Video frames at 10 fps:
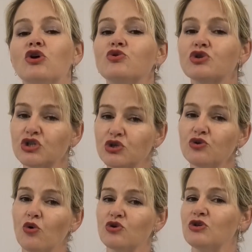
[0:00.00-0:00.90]
you
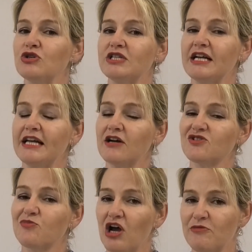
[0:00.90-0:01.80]
should also study our
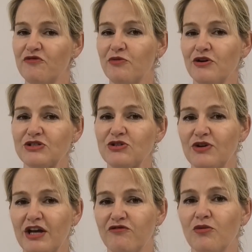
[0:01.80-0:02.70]
Diploma of Personal
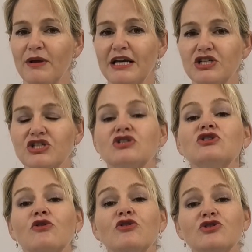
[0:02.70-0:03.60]
Care Formulation
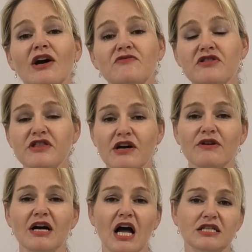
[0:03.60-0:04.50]
so that you have a
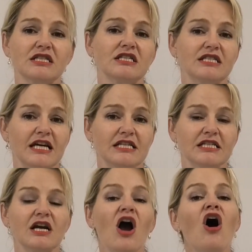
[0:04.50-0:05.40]
thorough
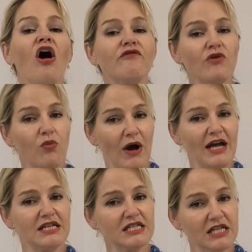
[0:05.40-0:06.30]
understanding of the
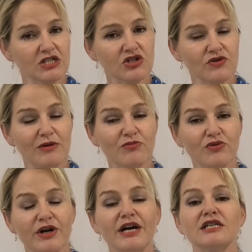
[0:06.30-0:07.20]
way sunscreen
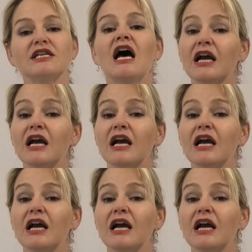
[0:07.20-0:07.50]
products